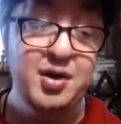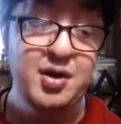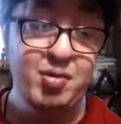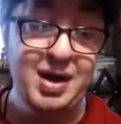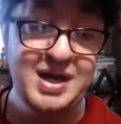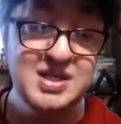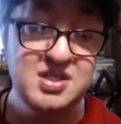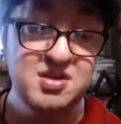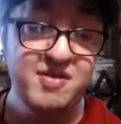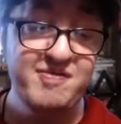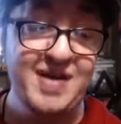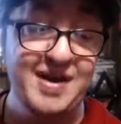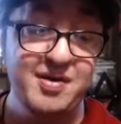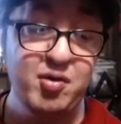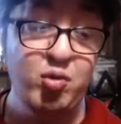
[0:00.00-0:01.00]
race to
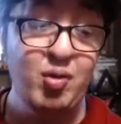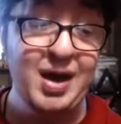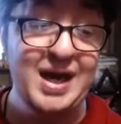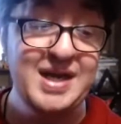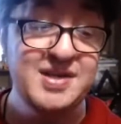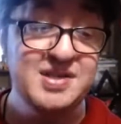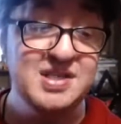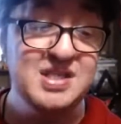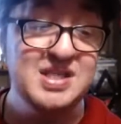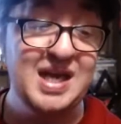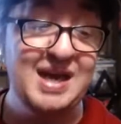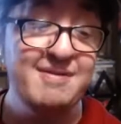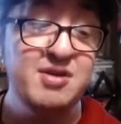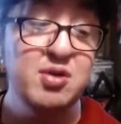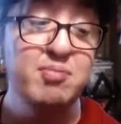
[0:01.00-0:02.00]
find a way to
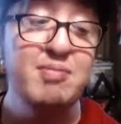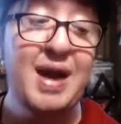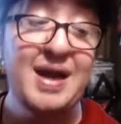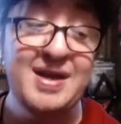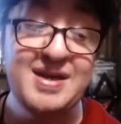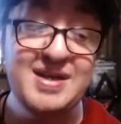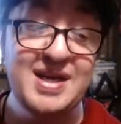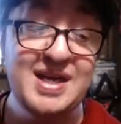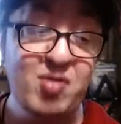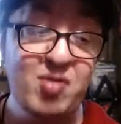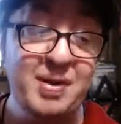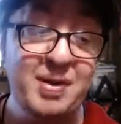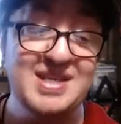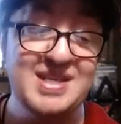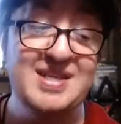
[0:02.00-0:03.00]
save humanity from
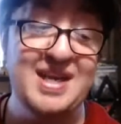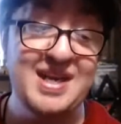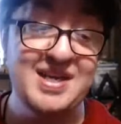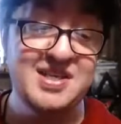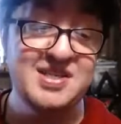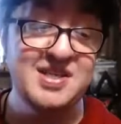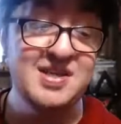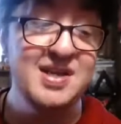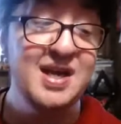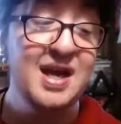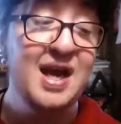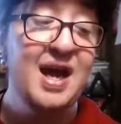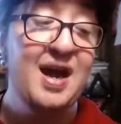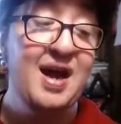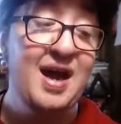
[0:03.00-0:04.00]
extinction
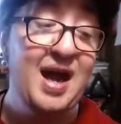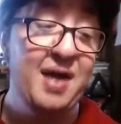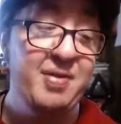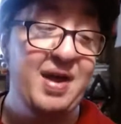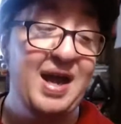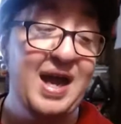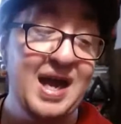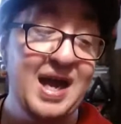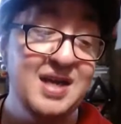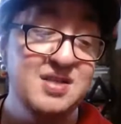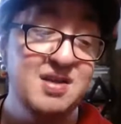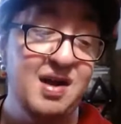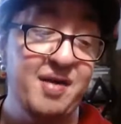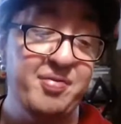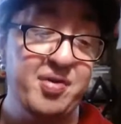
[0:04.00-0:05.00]
at the hands
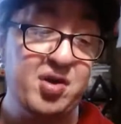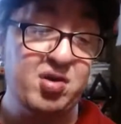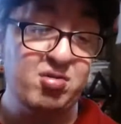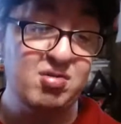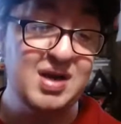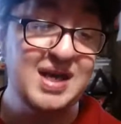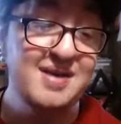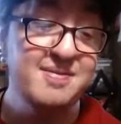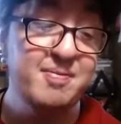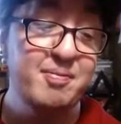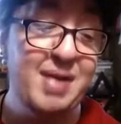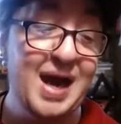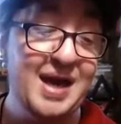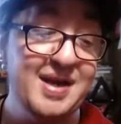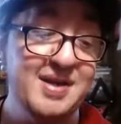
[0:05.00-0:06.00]
of the
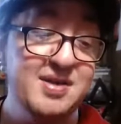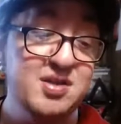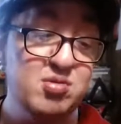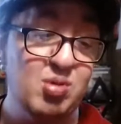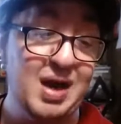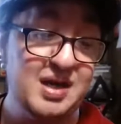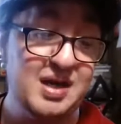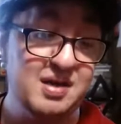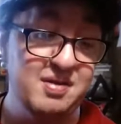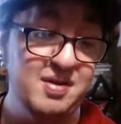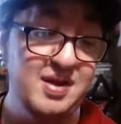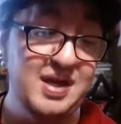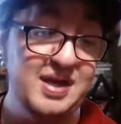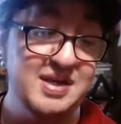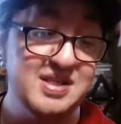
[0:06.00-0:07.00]
grief-maddened
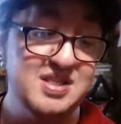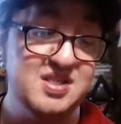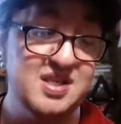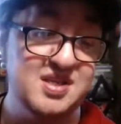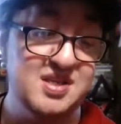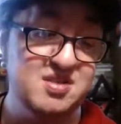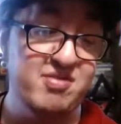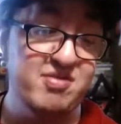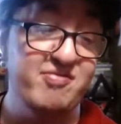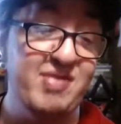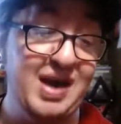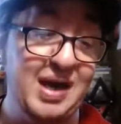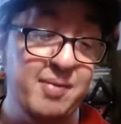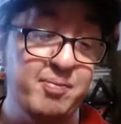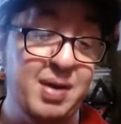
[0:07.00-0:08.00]
Dracula and sinister
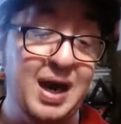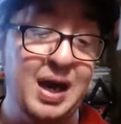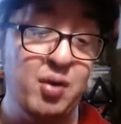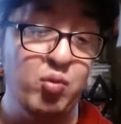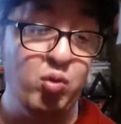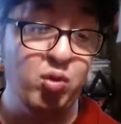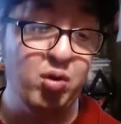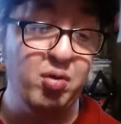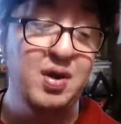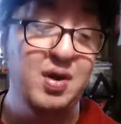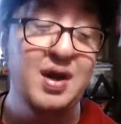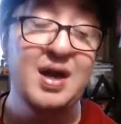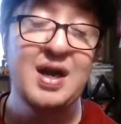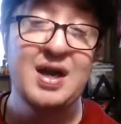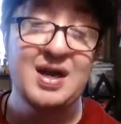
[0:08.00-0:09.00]
vampire war
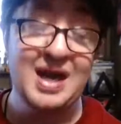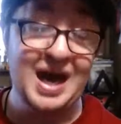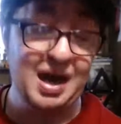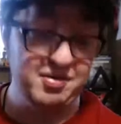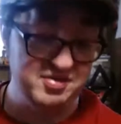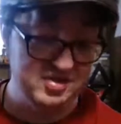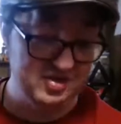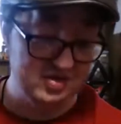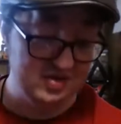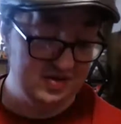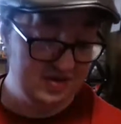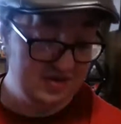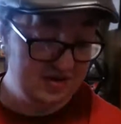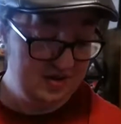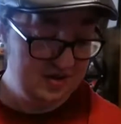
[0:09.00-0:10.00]
council.
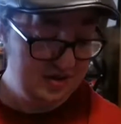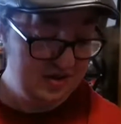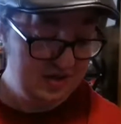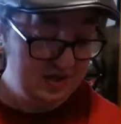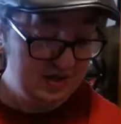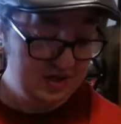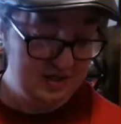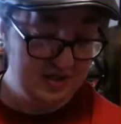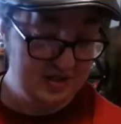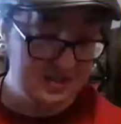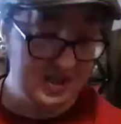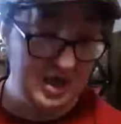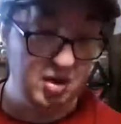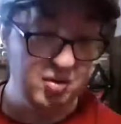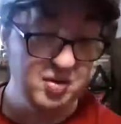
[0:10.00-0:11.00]

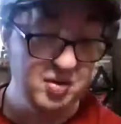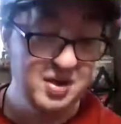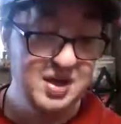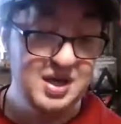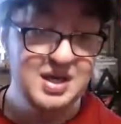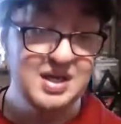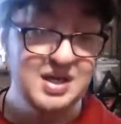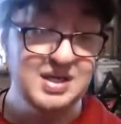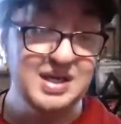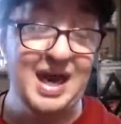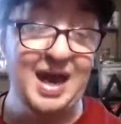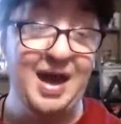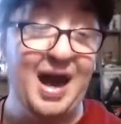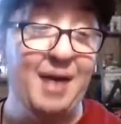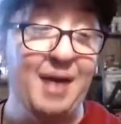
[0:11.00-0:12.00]
So, yeah,
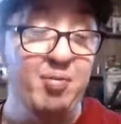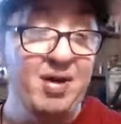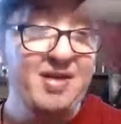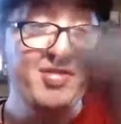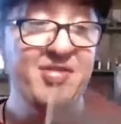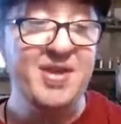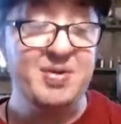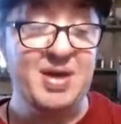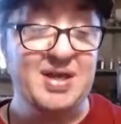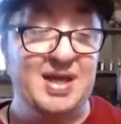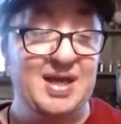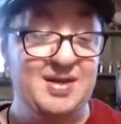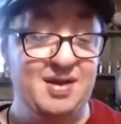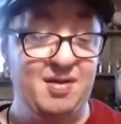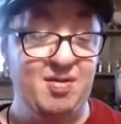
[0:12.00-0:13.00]
I believe this one has
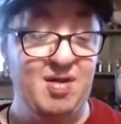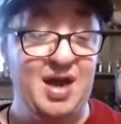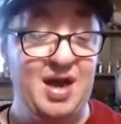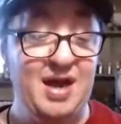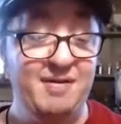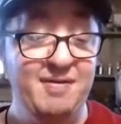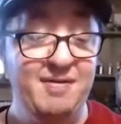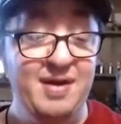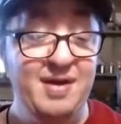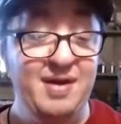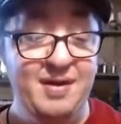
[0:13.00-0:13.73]
a lot of